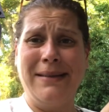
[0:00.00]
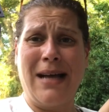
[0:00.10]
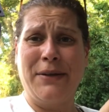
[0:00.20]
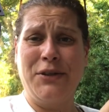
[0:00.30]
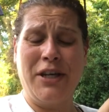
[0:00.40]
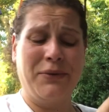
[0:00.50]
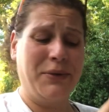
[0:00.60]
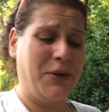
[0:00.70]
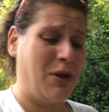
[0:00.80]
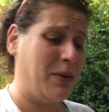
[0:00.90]
Dollar
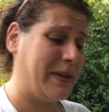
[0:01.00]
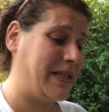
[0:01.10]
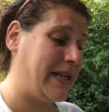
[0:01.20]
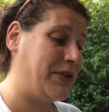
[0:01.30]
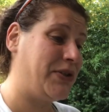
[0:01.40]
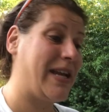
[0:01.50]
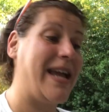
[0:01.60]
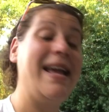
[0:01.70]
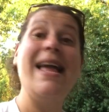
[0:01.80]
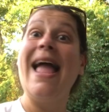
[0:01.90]
General haul was yesterday.